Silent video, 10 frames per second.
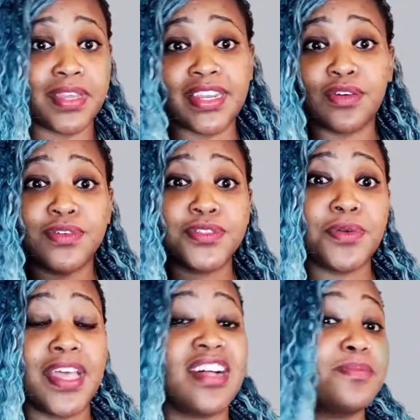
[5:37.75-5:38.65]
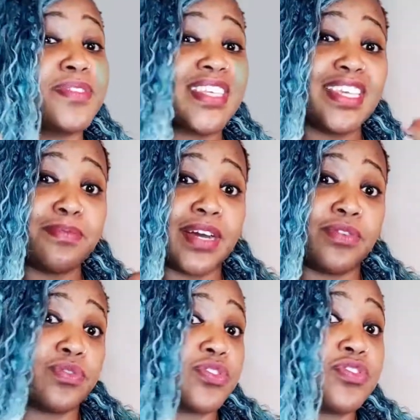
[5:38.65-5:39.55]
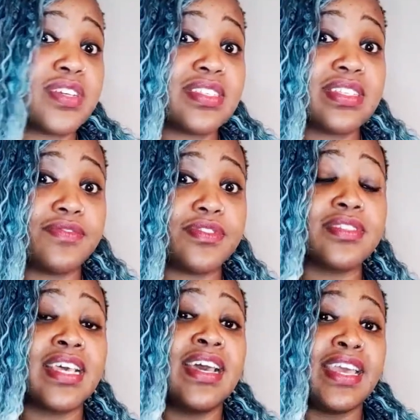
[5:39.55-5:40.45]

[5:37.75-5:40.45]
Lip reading: and it also helps keep down those stress levels.